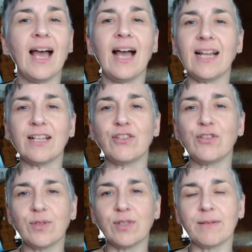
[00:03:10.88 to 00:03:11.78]
I'd like to
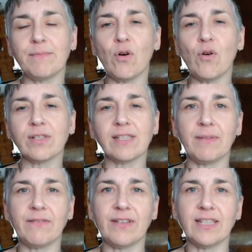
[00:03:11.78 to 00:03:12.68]
do some more
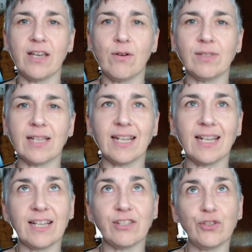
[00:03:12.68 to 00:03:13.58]
similar videos. I'd
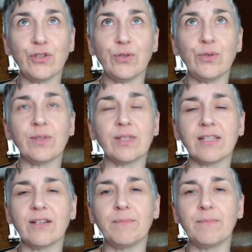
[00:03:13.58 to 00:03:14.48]
like to do
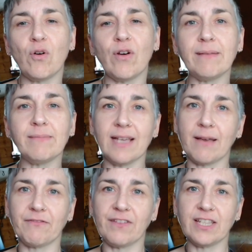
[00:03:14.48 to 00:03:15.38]
some more
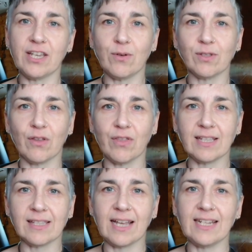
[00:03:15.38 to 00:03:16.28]
in-depth videos on
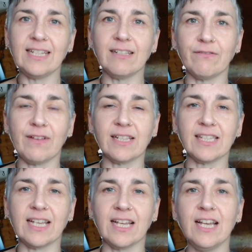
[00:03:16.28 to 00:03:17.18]
things like needle
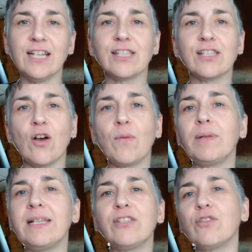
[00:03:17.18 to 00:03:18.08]
felting, so
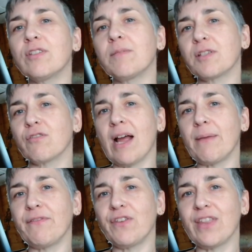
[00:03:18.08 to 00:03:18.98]
please do
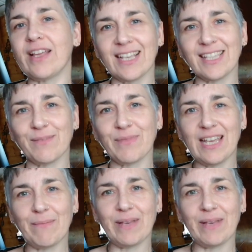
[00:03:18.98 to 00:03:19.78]
subscribe if you think that's something you'd be